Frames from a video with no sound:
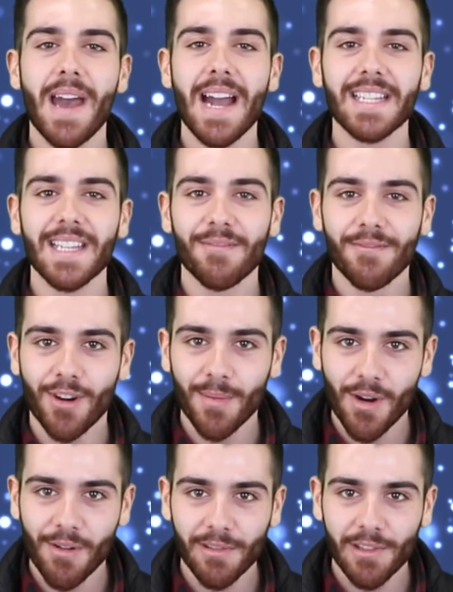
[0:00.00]
back to Inform
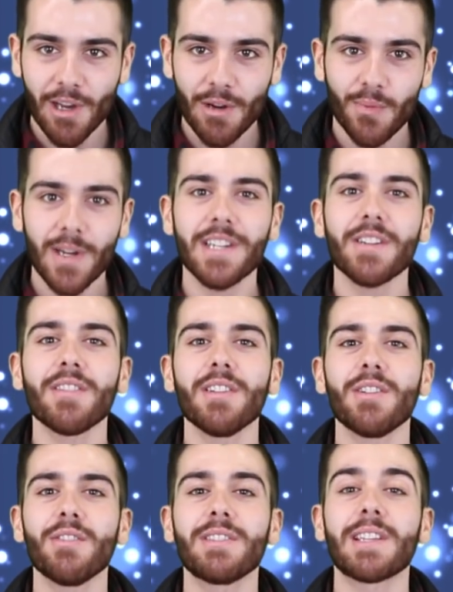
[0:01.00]
Overload. We do the
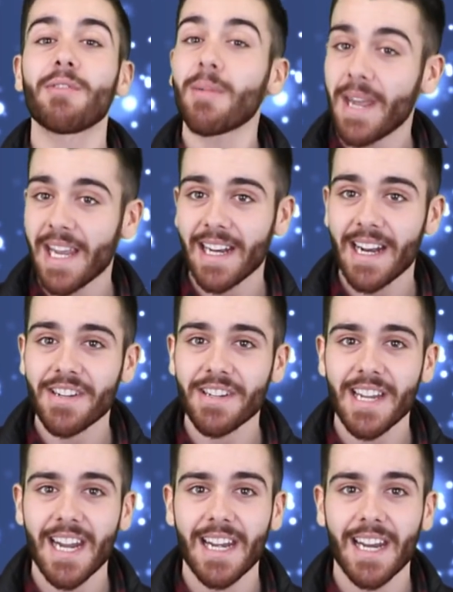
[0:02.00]
news and we make it
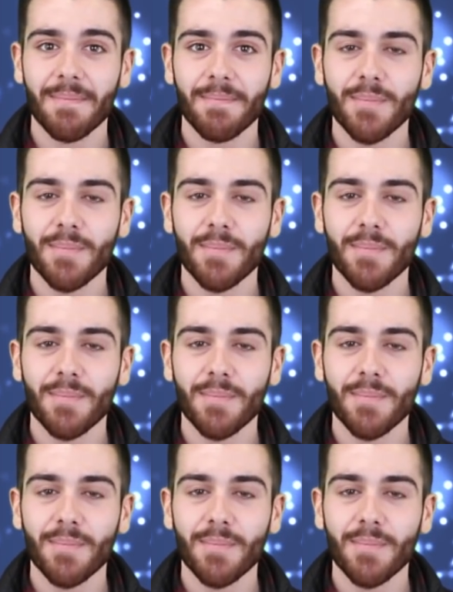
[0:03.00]
entertaining.